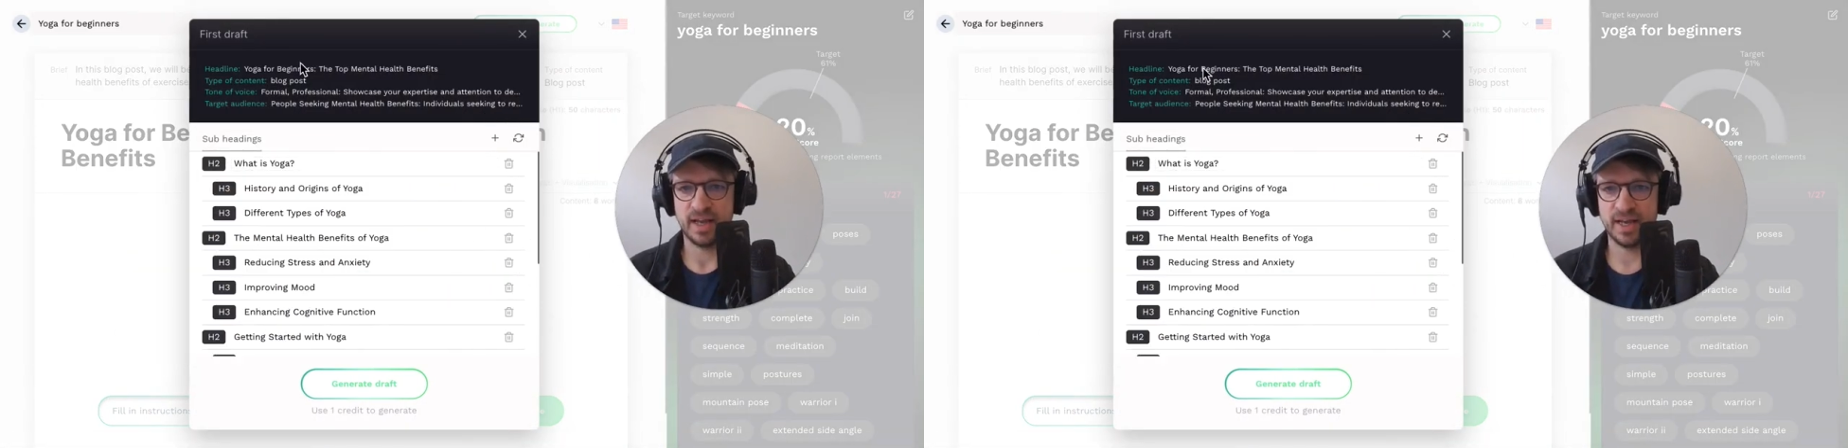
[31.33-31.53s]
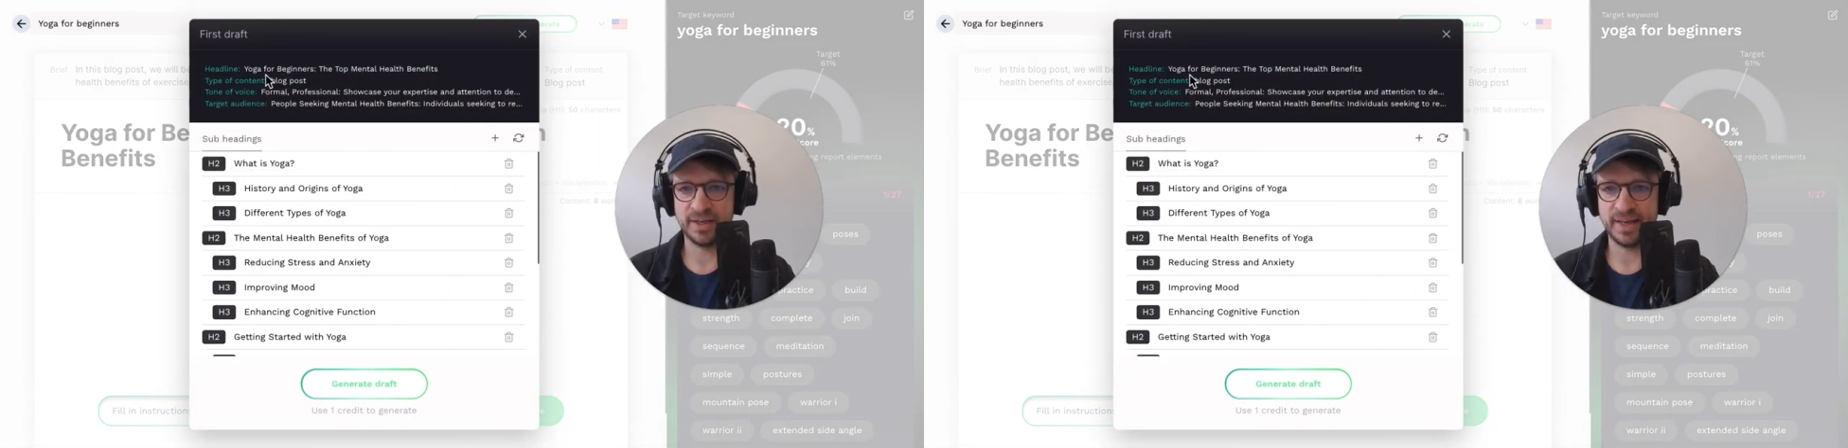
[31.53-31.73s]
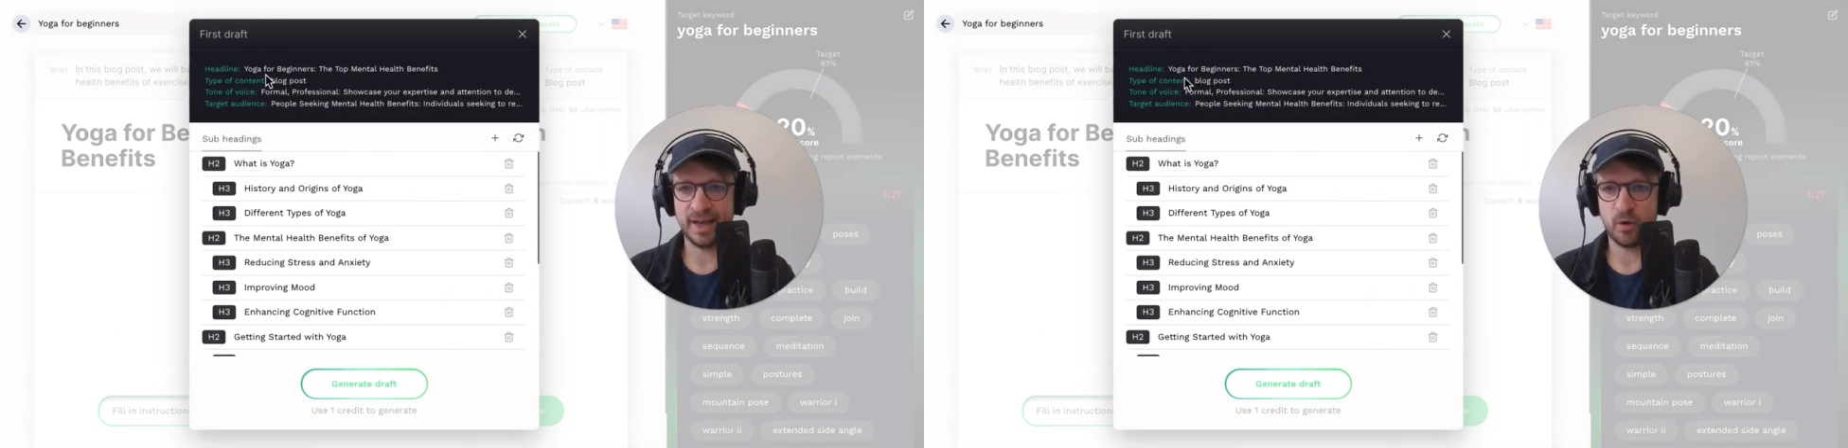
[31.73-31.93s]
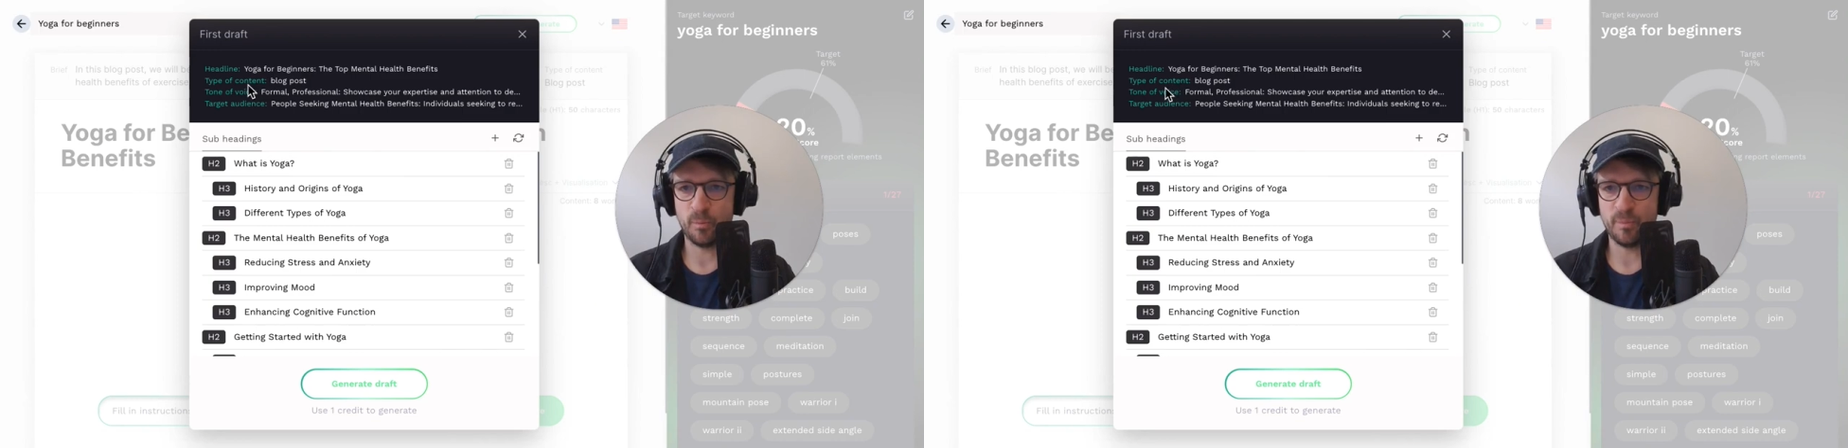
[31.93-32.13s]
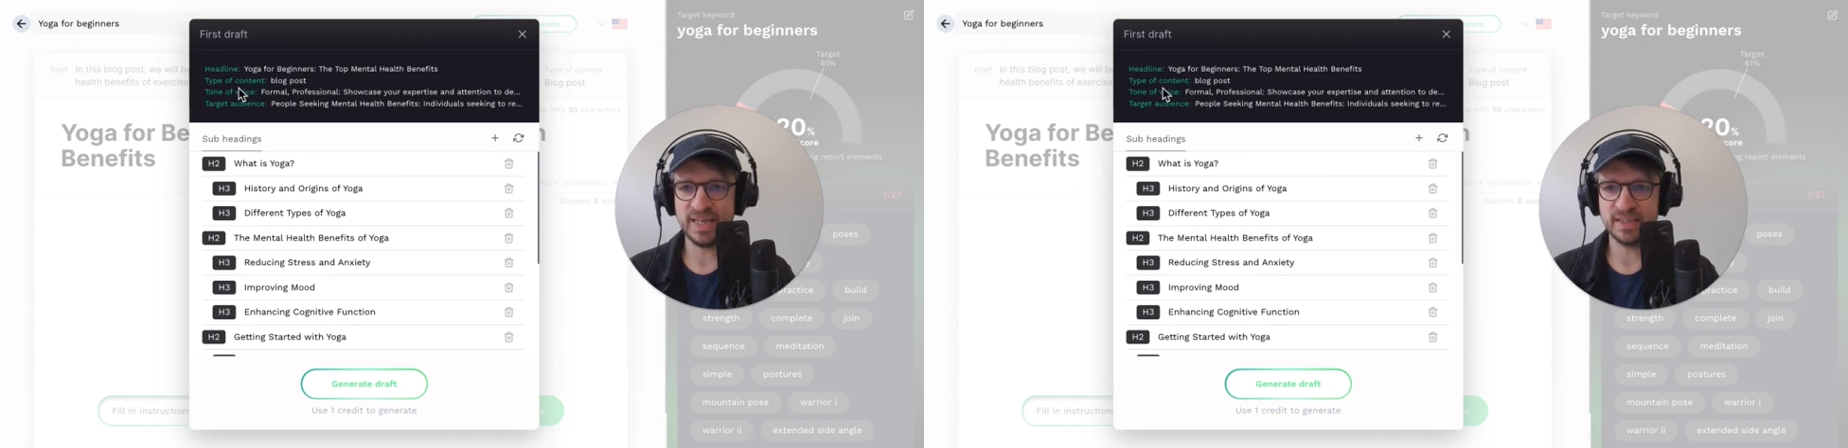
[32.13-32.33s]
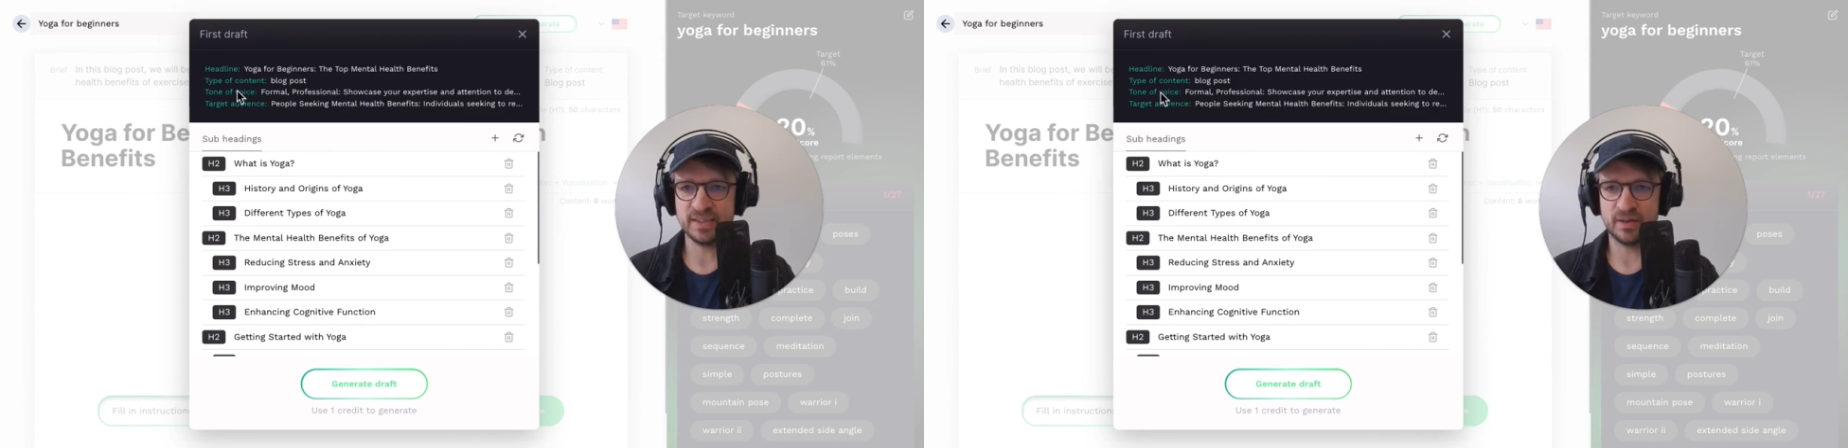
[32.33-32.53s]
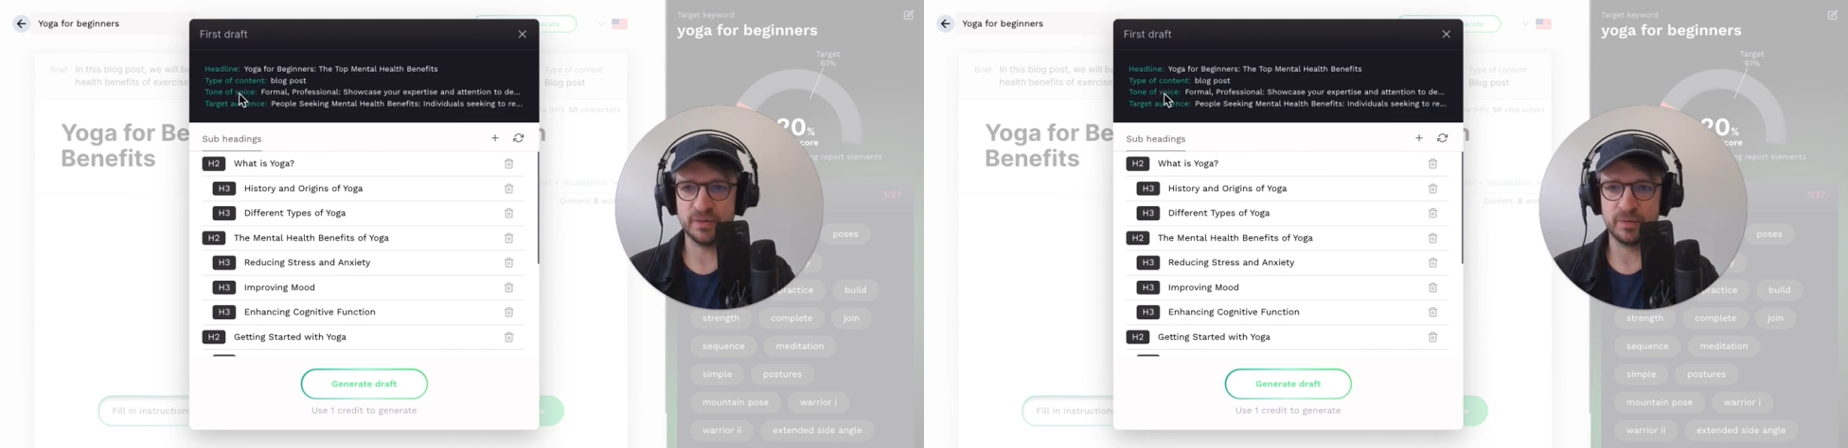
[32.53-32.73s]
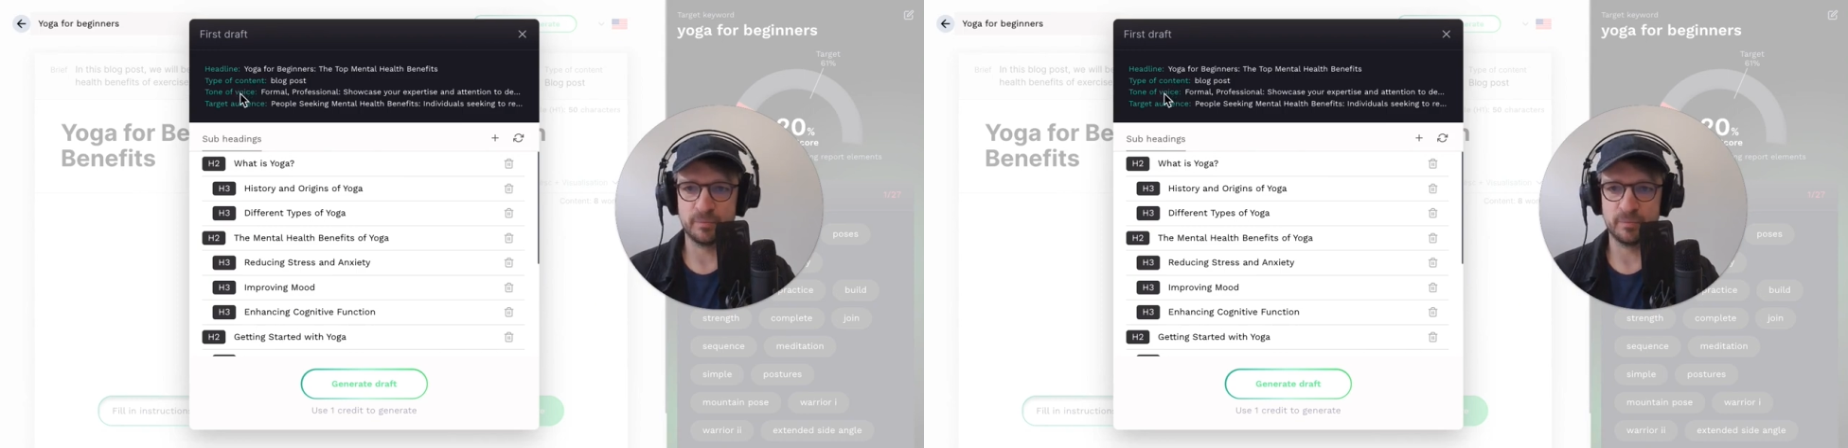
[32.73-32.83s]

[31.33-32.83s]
And now based on